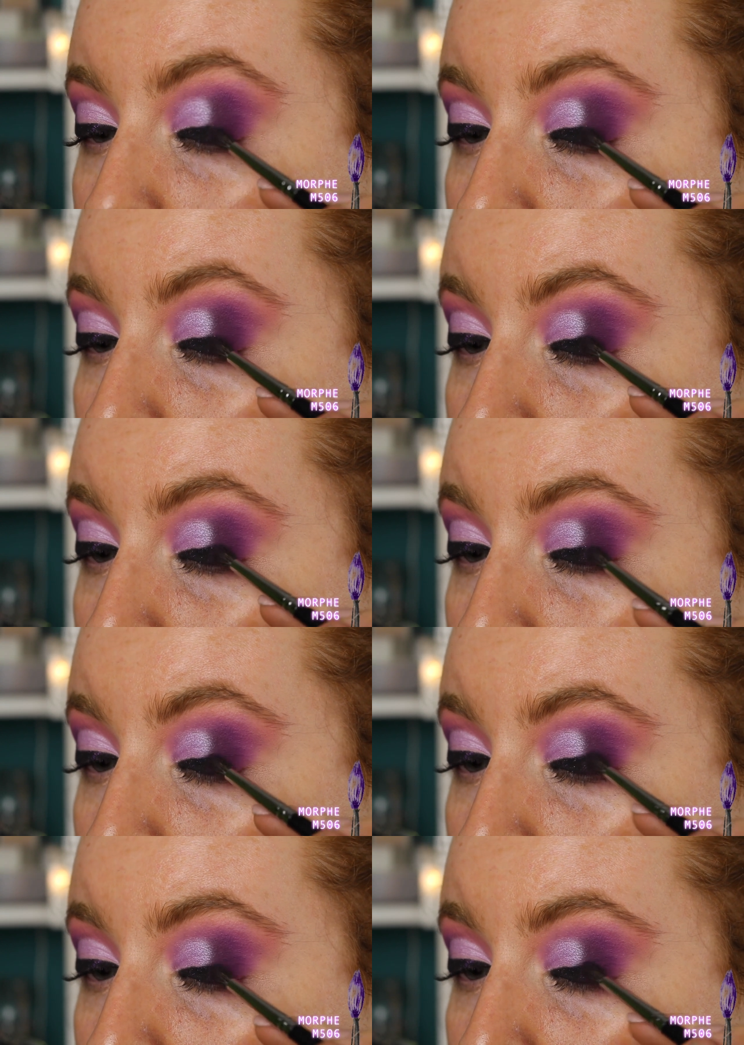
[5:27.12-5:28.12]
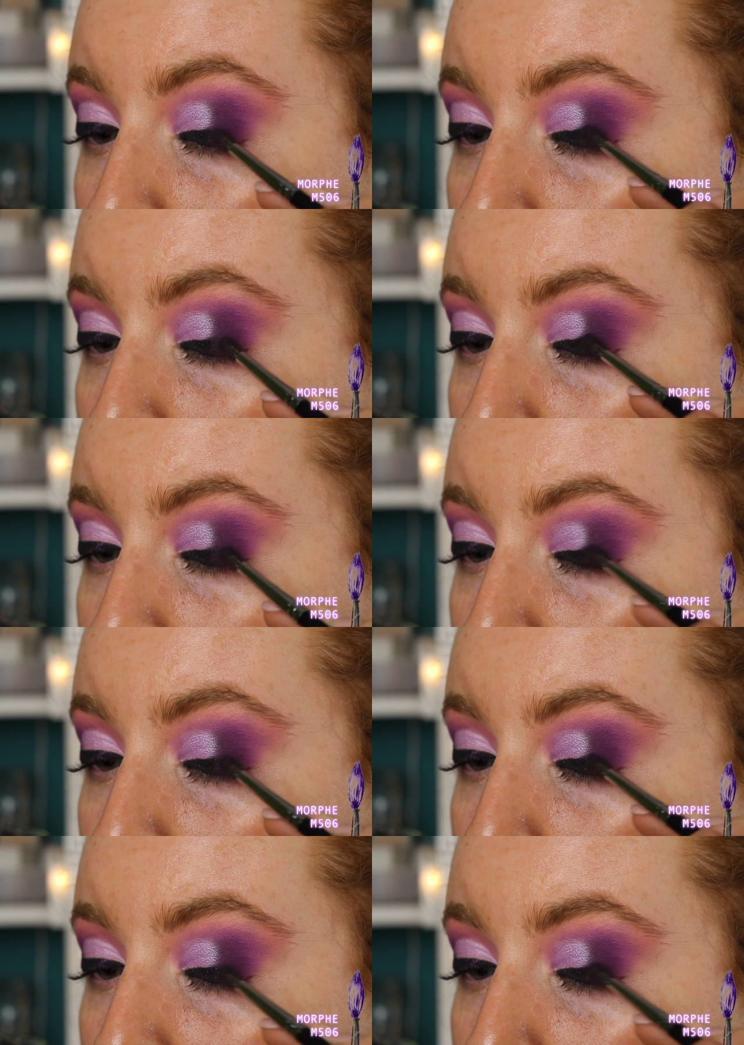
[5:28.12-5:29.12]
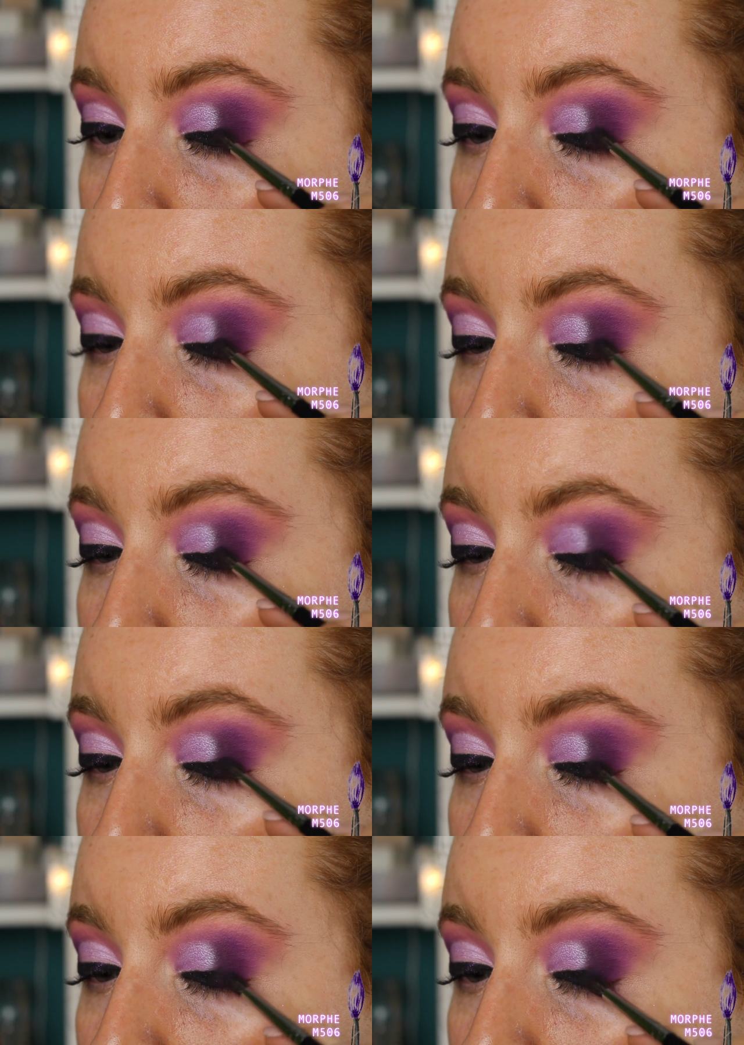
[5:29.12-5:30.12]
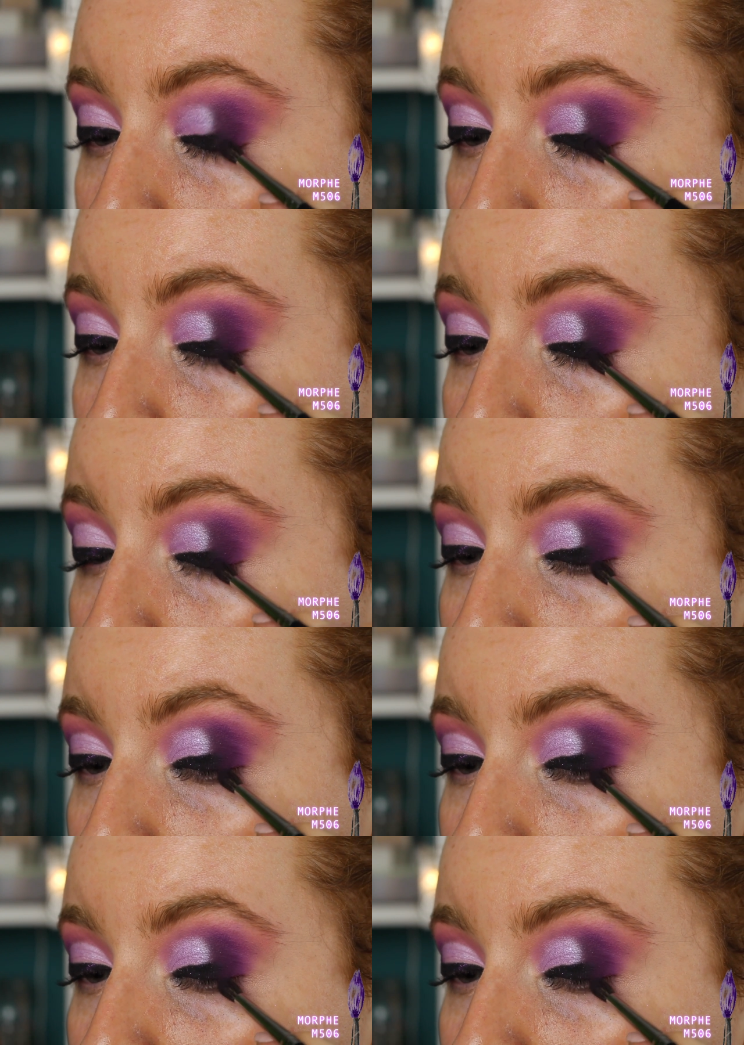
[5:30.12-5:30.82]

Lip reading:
(no speaker visible)